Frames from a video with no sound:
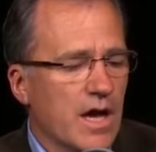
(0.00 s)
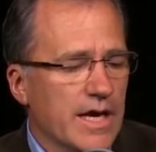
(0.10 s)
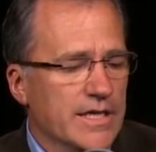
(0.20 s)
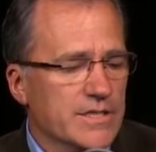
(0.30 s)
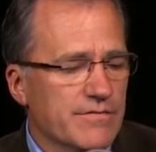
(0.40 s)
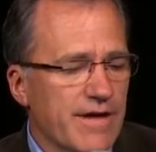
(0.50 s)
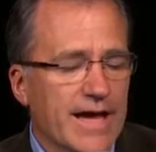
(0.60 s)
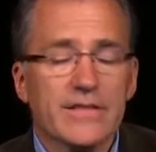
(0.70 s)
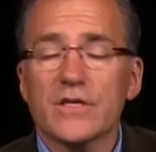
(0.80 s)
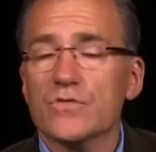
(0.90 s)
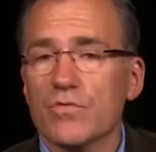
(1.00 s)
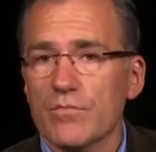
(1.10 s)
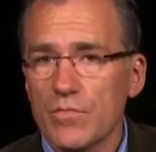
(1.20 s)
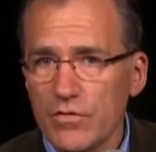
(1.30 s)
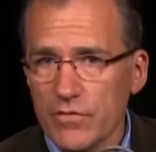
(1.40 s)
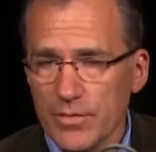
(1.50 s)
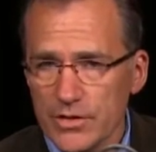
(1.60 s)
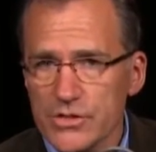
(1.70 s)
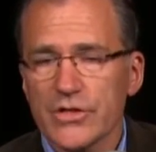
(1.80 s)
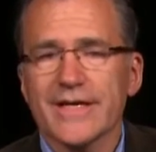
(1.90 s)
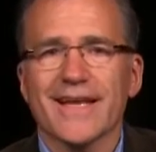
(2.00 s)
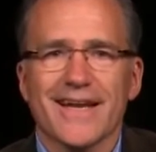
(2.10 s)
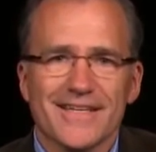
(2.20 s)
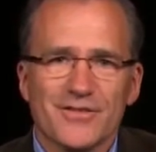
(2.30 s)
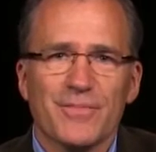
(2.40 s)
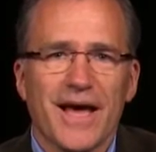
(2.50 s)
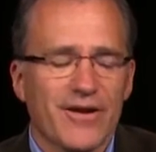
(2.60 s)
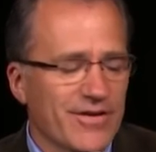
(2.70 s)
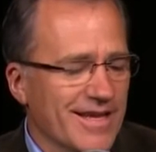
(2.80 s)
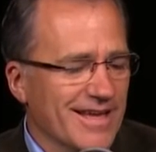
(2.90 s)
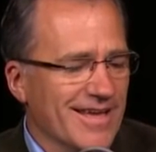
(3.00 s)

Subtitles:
is the fact that it's removable, so you can get an extra battery